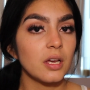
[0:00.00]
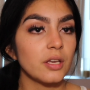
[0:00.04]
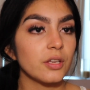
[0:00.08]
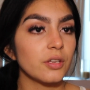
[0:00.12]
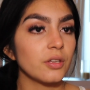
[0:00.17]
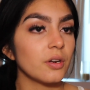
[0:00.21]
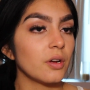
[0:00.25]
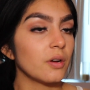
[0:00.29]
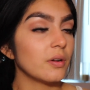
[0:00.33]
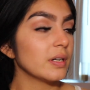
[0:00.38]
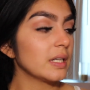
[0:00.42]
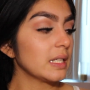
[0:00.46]

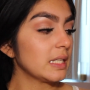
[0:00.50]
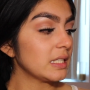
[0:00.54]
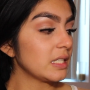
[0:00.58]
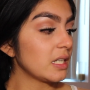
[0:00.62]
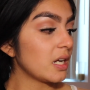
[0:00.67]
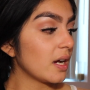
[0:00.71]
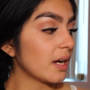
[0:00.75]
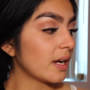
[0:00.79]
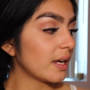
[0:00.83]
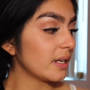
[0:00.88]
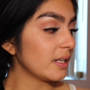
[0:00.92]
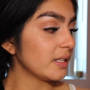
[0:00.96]
You know, it's
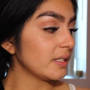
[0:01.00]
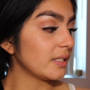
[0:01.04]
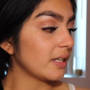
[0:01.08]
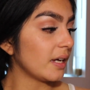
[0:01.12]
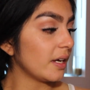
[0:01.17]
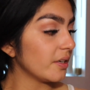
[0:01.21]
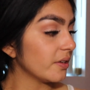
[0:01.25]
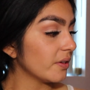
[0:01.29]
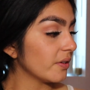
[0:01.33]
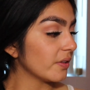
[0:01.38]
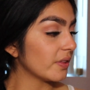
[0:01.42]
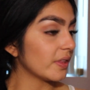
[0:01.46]
not going to
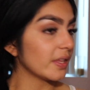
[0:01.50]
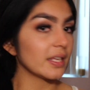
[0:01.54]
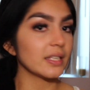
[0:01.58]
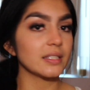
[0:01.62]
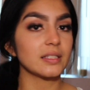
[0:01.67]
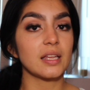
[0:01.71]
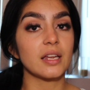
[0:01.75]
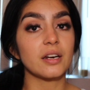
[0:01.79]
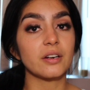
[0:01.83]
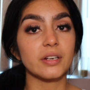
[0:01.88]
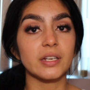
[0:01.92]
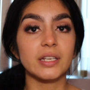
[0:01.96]
tell you
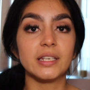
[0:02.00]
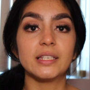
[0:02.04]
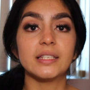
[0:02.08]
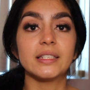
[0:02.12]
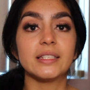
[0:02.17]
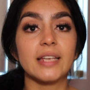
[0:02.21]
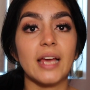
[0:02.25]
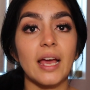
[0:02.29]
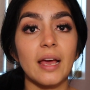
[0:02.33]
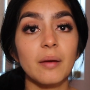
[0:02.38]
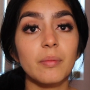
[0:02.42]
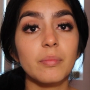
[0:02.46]
things that are in
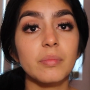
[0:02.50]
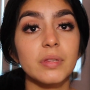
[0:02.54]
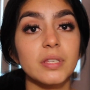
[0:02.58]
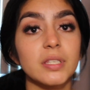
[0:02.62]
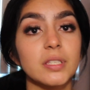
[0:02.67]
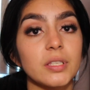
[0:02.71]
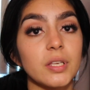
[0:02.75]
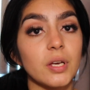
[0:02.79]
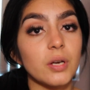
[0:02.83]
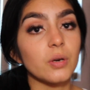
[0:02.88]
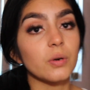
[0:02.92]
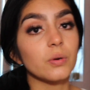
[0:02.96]
depth,
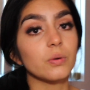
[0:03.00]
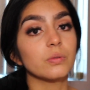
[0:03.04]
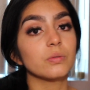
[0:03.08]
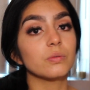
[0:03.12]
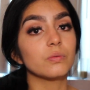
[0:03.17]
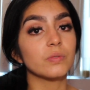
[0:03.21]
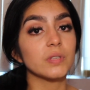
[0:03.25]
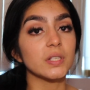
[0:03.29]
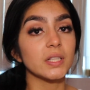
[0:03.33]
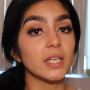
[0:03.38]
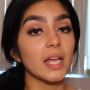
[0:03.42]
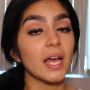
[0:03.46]
so
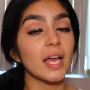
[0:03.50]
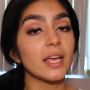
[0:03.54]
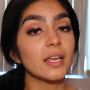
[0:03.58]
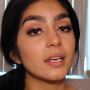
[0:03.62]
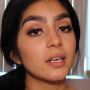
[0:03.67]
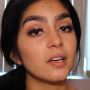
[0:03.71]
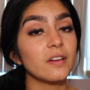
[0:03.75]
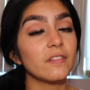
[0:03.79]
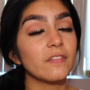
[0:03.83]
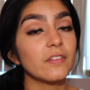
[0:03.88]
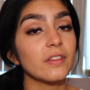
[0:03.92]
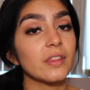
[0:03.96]

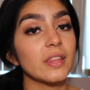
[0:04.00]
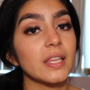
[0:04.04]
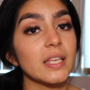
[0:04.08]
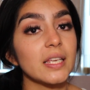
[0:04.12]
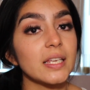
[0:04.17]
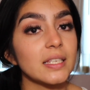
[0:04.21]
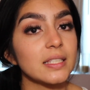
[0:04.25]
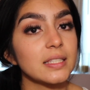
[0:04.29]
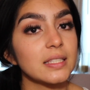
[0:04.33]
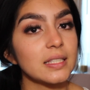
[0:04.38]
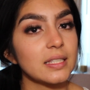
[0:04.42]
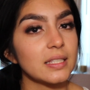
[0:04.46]
relying off of
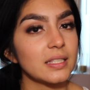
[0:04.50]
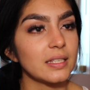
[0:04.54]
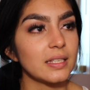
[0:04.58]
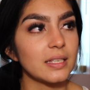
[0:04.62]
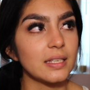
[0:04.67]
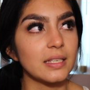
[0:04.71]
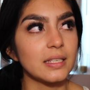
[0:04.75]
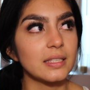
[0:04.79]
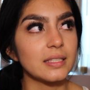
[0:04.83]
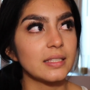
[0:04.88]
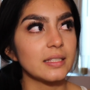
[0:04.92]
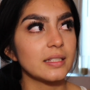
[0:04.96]
this
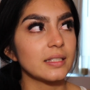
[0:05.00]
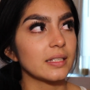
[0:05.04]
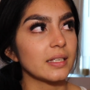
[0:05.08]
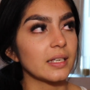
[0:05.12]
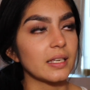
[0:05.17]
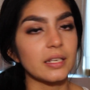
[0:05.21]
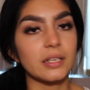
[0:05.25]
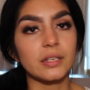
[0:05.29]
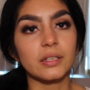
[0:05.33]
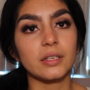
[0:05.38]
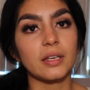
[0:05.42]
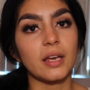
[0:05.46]
isn't
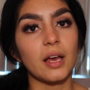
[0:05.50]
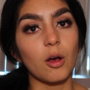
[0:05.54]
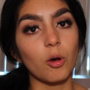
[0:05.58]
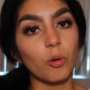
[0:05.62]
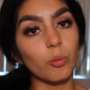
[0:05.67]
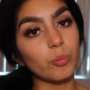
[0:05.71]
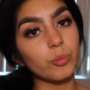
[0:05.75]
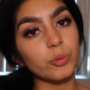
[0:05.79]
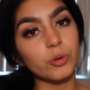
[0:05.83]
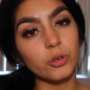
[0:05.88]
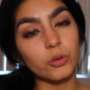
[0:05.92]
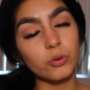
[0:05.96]
going to
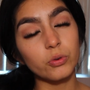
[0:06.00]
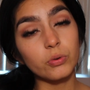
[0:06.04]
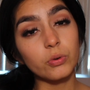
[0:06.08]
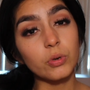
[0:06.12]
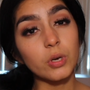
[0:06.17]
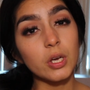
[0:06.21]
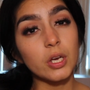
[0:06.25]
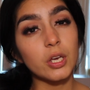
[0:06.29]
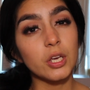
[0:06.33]
help you.